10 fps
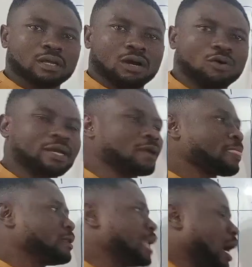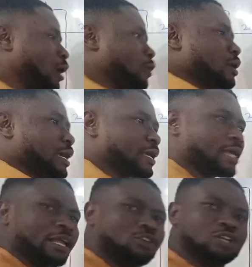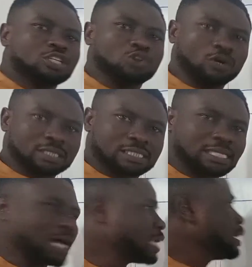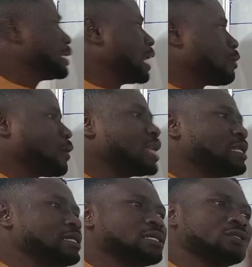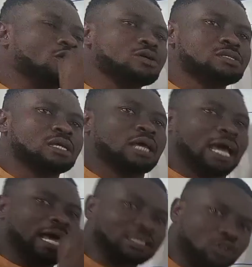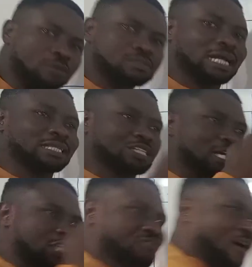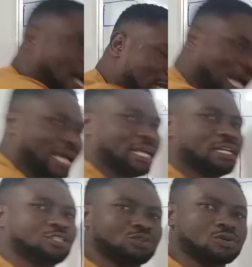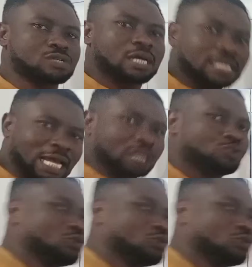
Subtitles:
Okay, now again you need to understand that when those atoms that transfer their electrons, that